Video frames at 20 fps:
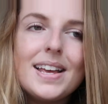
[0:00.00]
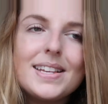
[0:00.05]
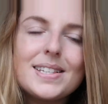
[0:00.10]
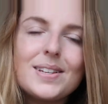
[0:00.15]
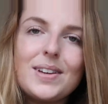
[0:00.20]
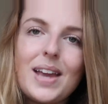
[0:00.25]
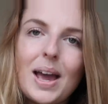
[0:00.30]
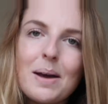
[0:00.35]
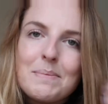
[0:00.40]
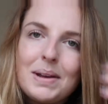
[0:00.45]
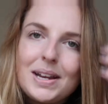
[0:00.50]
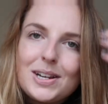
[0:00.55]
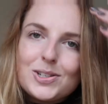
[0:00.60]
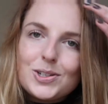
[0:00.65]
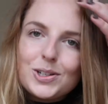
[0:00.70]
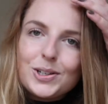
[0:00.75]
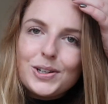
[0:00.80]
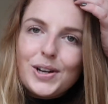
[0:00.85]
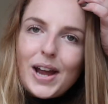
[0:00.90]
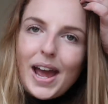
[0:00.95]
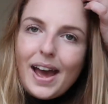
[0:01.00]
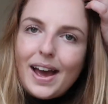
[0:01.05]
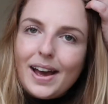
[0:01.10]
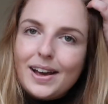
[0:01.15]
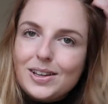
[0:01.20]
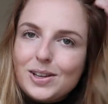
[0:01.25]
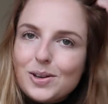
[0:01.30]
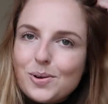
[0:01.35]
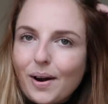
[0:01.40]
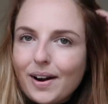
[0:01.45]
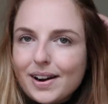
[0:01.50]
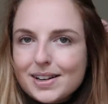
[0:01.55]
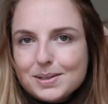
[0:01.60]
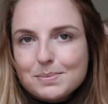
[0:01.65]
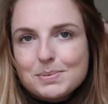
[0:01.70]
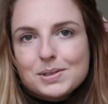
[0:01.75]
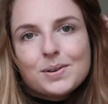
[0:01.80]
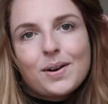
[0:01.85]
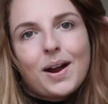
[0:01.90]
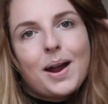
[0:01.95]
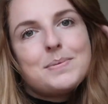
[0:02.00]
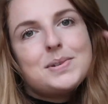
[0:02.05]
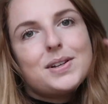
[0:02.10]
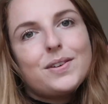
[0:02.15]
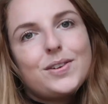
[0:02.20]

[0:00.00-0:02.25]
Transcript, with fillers: So yeah, make sure uh, you are subscribed